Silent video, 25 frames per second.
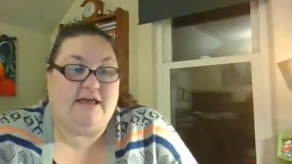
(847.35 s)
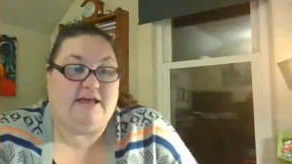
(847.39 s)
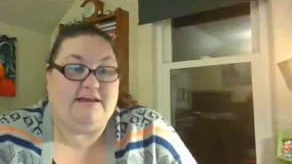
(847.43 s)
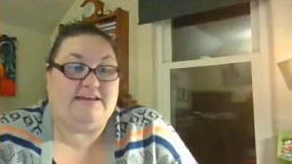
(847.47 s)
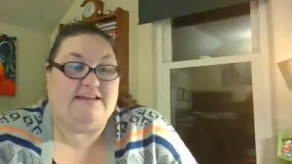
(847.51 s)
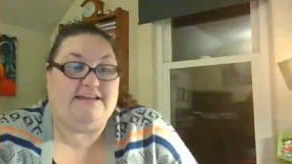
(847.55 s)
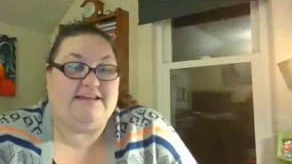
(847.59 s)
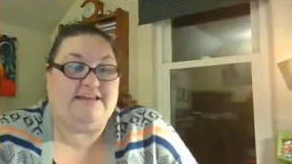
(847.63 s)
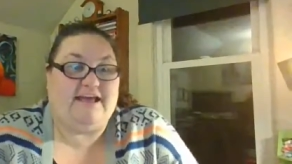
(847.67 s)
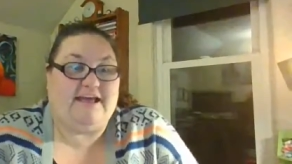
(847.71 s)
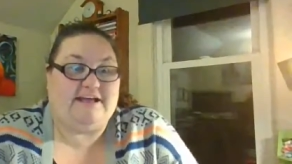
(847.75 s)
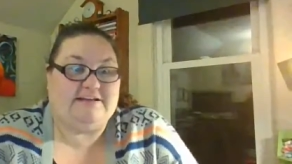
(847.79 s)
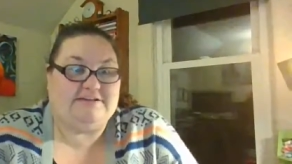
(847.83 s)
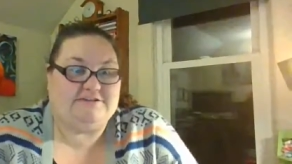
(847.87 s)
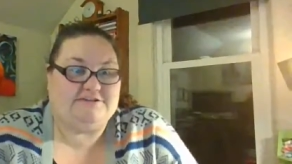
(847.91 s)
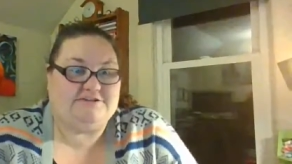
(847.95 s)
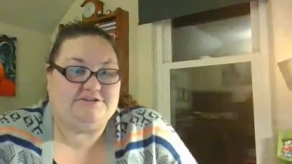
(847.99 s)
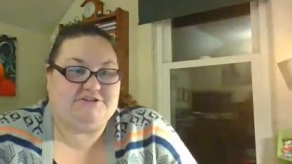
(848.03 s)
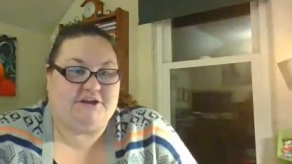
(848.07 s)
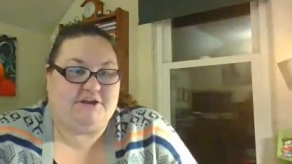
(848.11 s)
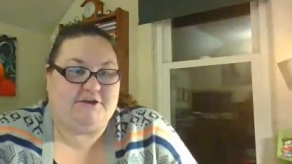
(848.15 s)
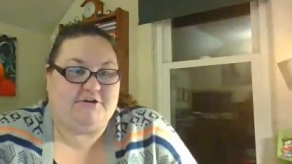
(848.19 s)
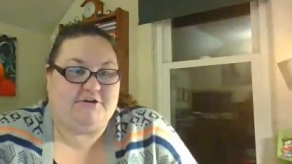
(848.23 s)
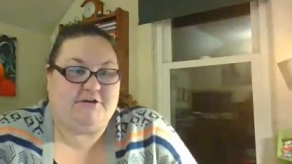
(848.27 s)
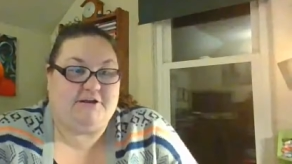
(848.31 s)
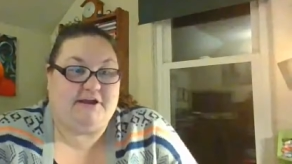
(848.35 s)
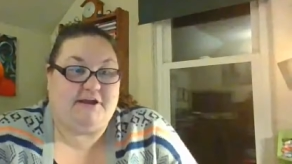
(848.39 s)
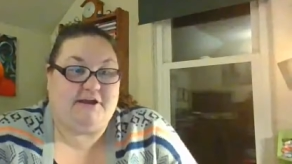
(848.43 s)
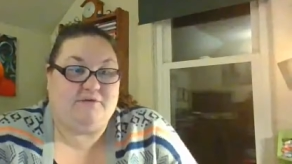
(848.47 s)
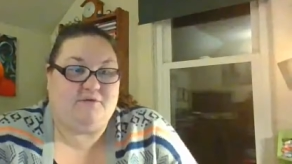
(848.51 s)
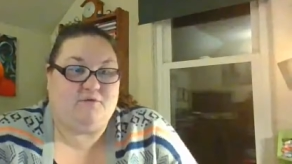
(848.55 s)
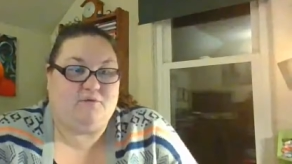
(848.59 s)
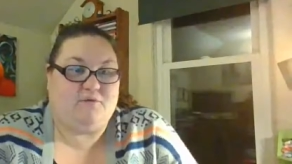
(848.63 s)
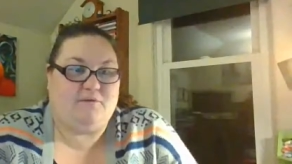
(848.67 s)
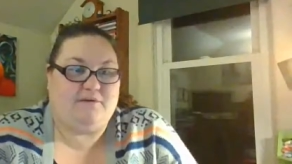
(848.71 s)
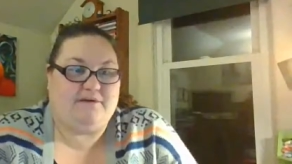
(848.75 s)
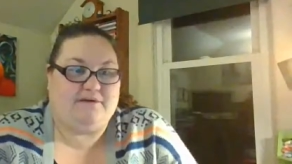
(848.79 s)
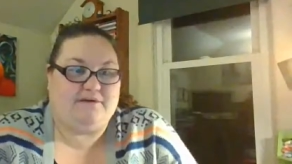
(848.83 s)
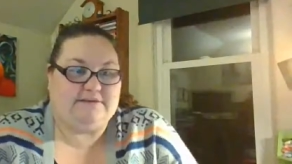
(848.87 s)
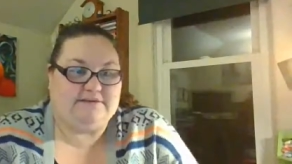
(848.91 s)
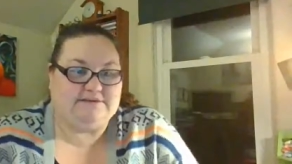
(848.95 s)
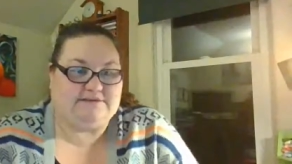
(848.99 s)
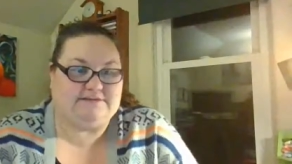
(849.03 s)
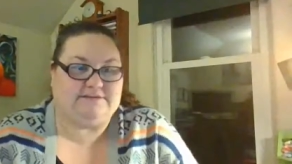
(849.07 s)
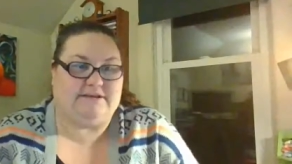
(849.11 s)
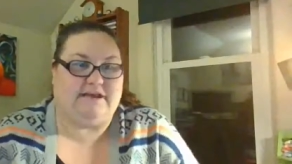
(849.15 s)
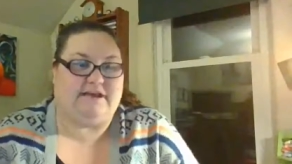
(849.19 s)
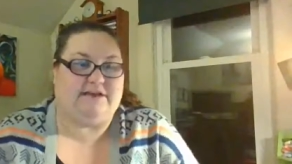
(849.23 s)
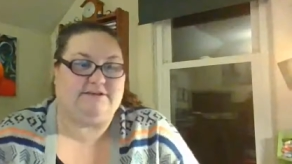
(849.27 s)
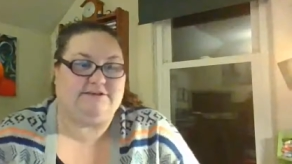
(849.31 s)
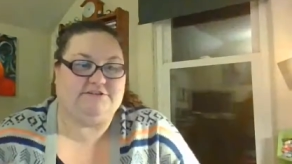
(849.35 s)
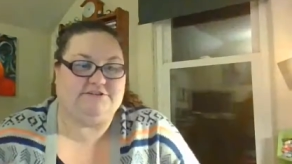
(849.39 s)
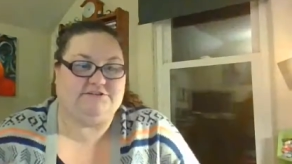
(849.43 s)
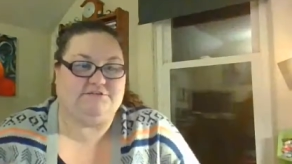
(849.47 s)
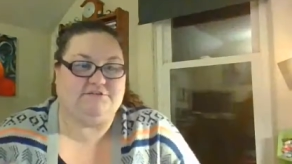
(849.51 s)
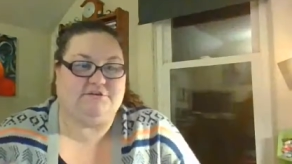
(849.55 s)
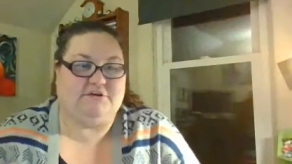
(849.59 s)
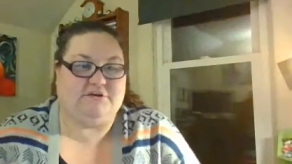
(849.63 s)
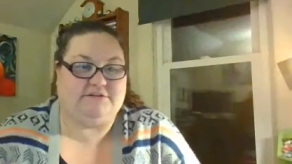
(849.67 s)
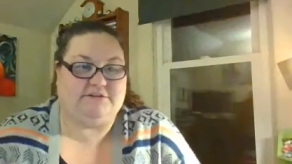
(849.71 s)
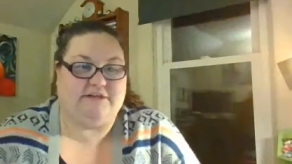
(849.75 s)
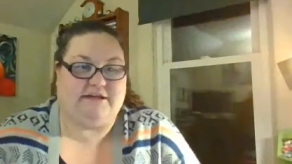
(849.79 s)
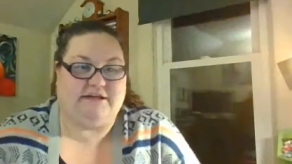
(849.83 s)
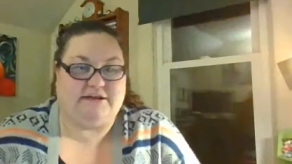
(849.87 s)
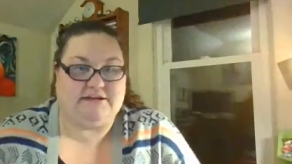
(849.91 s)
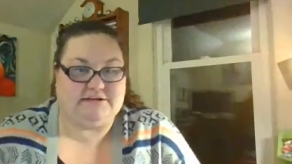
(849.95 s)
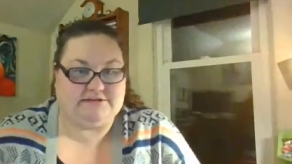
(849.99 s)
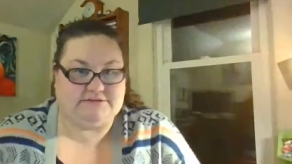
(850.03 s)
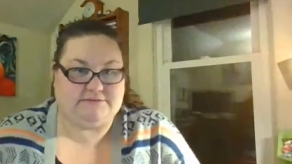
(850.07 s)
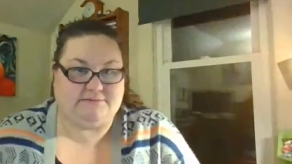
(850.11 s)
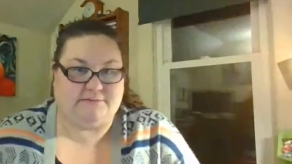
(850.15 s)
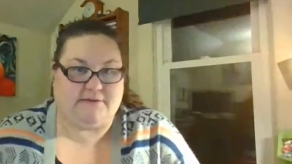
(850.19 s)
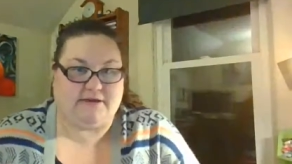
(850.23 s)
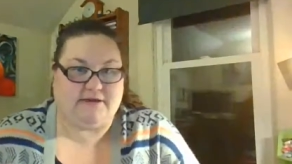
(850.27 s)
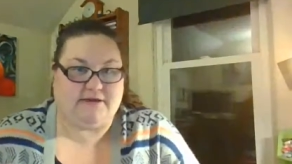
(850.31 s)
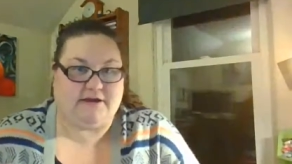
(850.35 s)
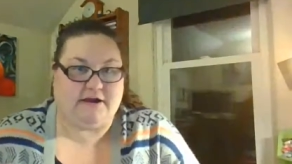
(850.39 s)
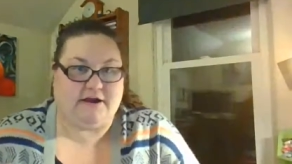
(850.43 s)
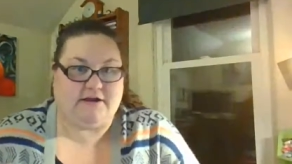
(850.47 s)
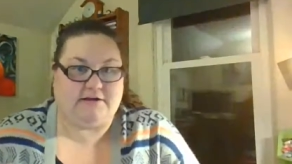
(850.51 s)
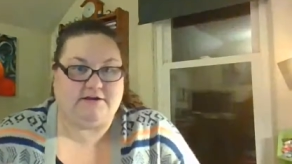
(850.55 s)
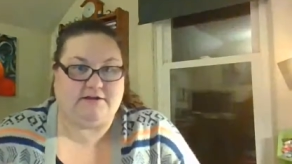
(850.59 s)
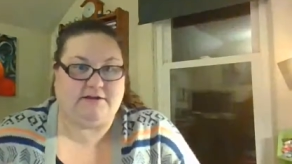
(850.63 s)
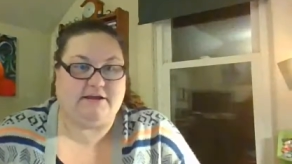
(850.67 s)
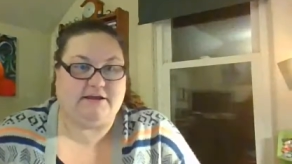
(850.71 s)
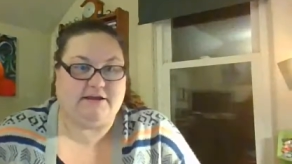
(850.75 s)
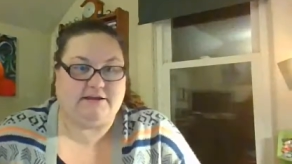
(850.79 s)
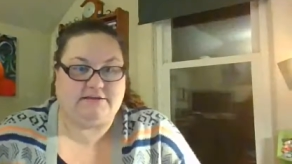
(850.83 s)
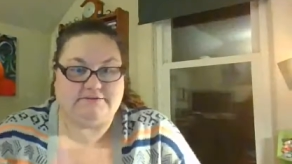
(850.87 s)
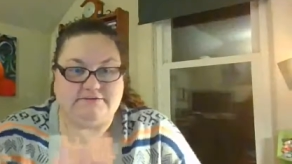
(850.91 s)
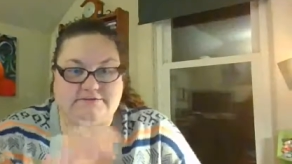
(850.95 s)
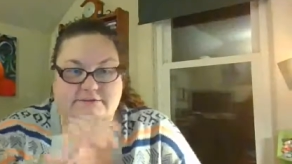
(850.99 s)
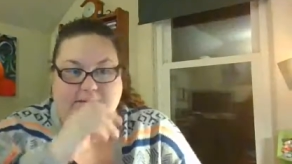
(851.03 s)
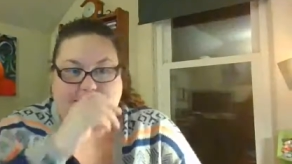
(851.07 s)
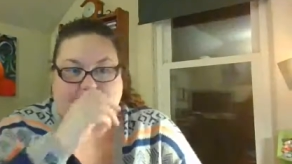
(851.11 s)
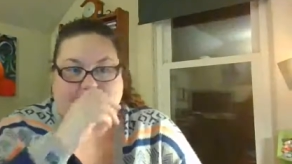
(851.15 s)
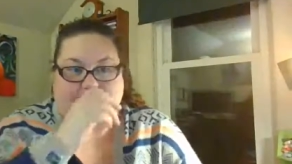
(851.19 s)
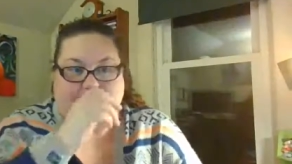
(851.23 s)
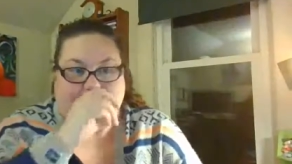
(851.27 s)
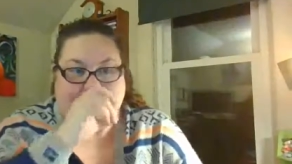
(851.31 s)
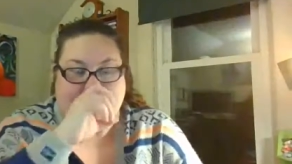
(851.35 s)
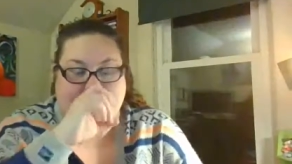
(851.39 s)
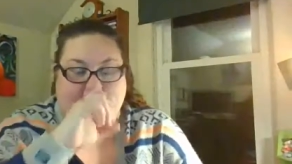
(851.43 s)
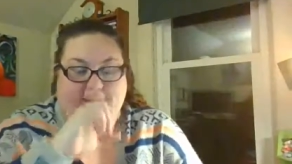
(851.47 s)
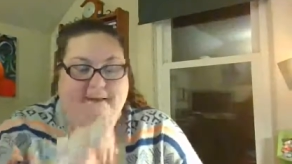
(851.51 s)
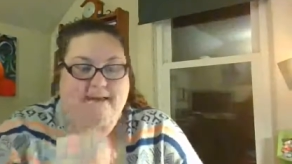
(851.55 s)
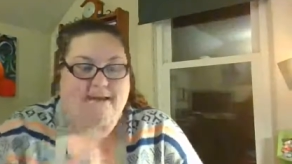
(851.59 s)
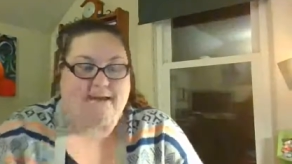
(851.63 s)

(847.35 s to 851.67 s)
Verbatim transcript: And yes, Sharon, I will send you a link to my card kit to go.